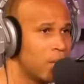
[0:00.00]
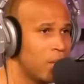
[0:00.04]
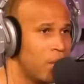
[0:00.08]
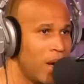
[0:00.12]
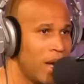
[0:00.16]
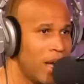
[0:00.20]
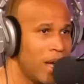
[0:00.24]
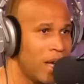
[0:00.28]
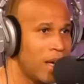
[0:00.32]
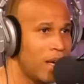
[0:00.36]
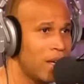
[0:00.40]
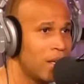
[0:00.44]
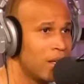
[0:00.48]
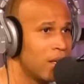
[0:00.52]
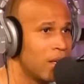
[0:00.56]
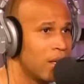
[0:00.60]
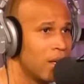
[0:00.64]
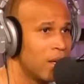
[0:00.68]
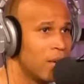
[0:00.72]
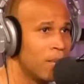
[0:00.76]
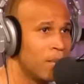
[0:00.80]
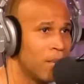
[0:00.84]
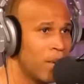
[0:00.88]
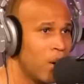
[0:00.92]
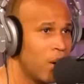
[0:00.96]
D Wade,
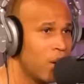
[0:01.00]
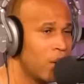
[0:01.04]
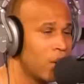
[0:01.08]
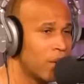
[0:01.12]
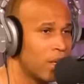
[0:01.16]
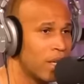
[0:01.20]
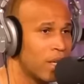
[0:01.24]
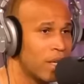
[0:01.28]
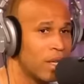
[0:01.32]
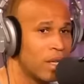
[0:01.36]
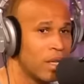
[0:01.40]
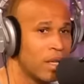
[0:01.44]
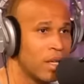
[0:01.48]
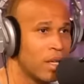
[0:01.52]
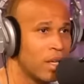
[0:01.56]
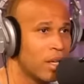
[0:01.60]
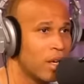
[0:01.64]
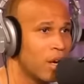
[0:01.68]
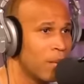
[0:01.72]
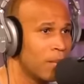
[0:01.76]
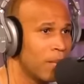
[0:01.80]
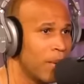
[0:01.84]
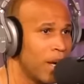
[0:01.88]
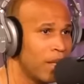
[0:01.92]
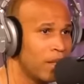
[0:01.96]
Amar'e,
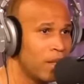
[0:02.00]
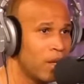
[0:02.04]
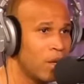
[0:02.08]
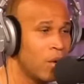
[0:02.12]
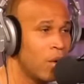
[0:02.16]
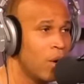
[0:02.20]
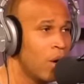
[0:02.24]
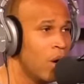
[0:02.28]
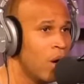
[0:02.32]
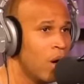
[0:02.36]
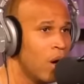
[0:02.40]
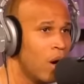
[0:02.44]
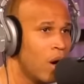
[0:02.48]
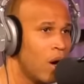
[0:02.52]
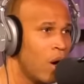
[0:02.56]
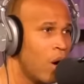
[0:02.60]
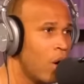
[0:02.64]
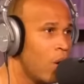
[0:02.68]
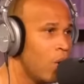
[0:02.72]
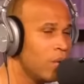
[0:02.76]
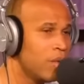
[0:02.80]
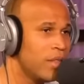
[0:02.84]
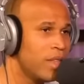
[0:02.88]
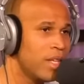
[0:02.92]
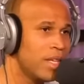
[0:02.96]
Carmelo,
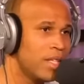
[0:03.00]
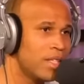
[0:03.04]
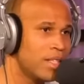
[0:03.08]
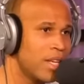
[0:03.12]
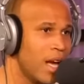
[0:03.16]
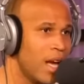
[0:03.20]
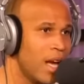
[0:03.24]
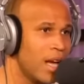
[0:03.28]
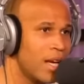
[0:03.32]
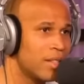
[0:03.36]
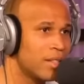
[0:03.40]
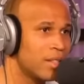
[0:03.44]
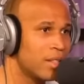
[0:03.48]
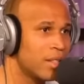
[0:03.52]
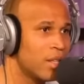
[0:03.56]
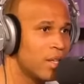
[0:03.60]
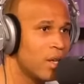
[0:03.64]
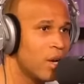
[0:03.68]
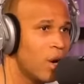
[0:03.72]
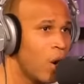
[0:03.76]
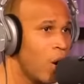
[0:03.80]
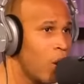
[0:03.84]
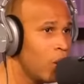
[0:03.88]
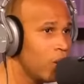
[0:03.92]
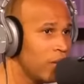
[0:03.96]
all these guys.
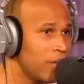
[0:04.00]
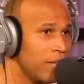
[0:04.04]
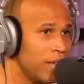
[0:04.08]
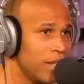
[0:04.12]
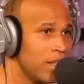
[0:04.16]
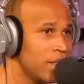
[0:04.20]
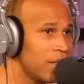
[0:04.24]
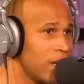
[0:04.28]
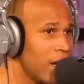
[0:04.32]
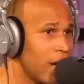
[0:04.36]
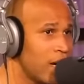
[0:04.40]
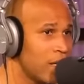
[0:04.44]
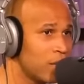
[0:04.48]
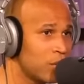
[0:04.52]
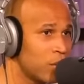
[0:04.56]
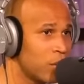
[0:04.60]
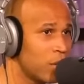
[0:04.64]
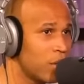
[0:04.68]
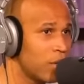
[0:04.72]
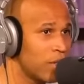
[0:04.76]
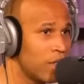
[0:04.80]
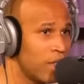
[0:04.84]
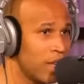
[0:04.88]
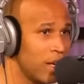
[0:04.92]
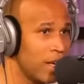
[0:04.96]
All of these guys
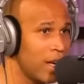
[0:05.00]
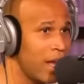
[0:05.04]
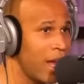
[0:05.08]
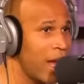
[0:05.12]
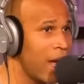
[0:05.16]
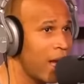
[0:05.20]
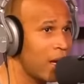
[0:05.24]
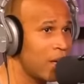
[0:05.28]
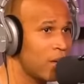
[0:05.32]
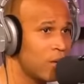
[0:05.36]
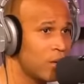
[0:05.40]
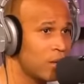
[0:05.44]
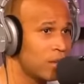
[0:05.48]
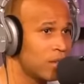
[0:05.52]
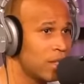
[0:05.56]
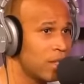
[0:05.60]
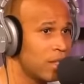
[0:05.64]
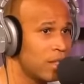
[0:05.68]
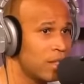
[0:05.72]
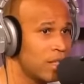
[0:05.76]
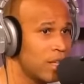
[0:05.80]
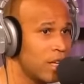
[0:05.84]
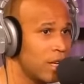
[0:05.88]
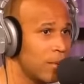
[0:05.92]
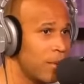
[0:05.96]
were then added onto the
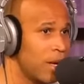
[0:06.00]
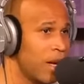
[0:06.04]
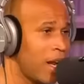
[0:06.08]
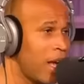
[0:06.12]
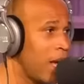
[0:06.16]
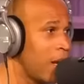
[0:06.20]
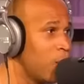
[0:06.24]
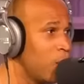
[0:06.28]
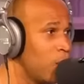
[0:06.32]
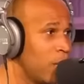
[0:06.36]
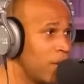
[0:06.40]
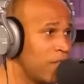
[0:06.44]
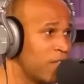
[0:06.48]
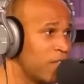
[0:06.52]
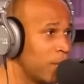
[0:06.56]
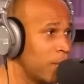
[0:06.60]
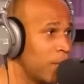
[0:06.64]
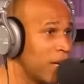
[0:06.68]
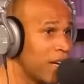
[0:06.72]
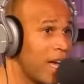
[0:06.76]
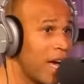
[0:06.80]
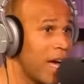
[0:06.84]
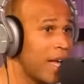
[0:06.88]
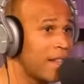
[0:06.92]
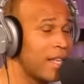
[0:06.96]
team. And I went from a
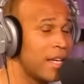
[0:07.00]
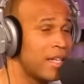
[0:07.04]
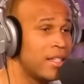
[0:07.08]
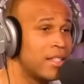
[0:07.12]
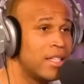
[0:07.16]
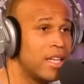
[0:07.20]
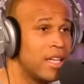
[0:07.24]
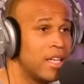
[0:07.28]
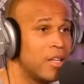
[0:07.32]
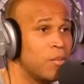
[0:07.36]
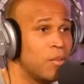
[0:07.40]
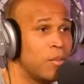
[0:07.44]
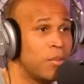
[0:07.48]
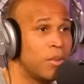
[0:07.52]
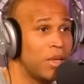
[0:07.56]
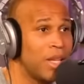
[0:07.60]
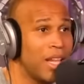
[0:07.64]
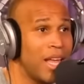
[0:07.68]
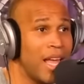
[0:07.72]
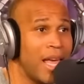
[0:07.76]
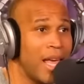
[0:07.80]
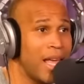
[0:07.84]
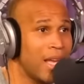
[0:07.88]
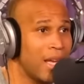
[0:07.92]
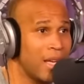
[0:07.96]
guy that didn't
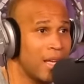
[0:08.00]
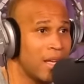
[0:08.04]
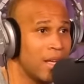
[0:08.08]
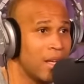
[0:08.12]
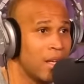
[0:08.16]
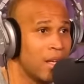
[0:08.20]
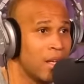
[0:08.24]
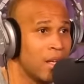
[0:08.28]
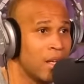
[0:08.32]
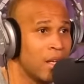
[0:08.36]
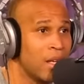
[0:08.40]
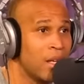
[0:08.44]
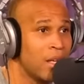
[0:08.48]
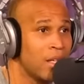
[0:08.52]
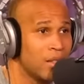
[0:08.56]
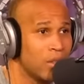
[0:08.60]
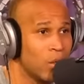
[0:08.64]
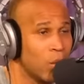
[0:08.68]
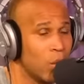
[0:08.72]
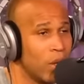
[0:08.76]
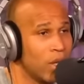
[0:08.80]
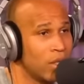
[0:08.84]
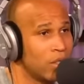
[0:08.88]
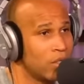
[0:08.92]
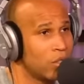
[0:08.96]
play
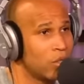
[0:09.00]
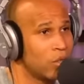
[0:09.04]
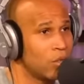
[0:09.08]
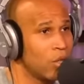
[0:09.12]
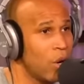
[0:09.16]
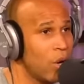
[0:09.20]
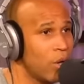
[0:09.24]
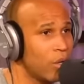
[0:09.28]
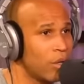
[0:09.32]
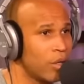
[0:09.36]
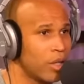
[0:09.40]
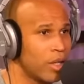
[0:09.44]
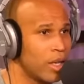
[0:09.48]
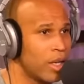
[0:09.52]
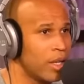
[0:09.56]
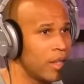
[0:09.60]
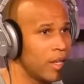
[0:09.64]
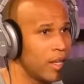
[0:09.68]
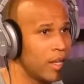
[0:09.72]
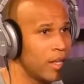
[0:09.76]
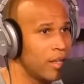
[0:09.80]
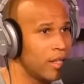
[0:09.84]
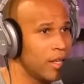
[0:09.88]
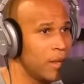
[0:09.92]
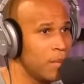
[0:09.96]
to a starter in
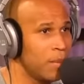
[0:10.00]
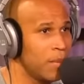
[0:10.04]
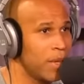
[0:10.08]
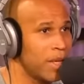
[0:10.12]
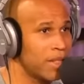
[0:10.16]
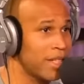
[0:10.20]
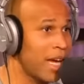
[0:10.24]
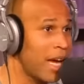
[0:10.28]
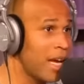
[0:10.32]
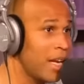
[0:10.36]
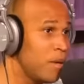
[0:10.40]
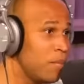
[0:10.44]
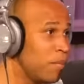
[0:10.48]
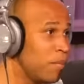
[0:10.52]
the Olympics. I